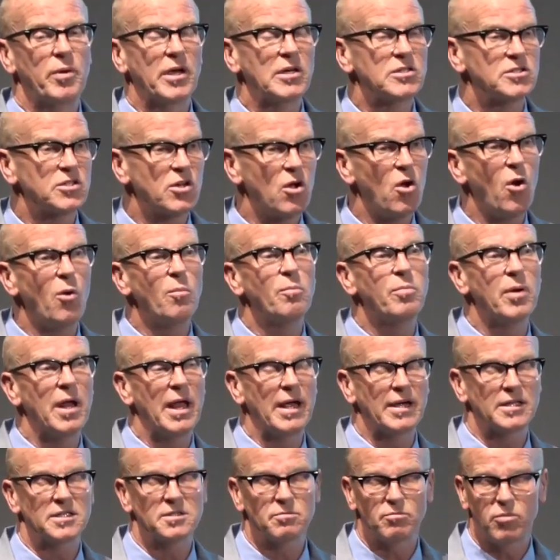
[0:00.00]
because
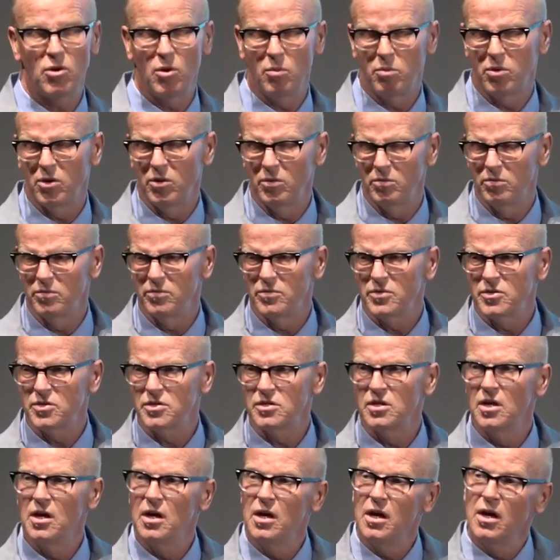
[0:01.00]
complex
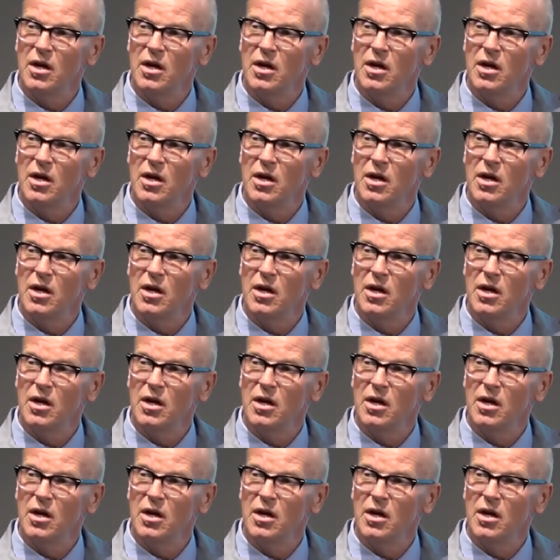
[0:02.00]
problems